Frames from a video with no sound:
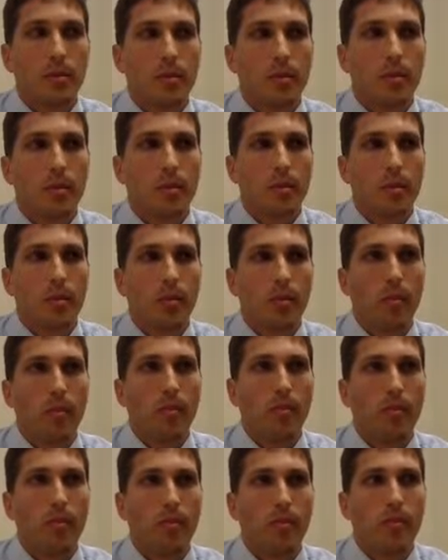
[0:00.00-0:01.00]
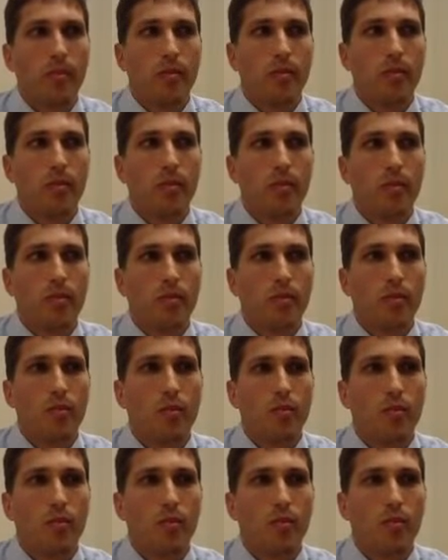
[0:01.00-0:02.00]

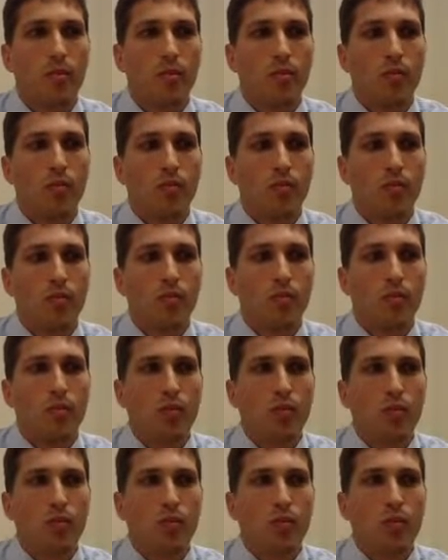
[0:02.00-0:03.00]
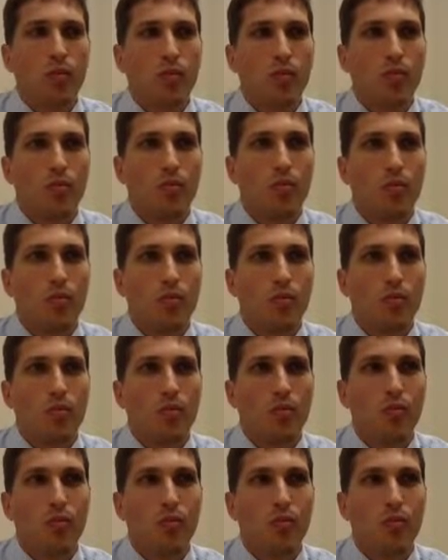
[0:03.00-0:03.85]
Nobody speaks.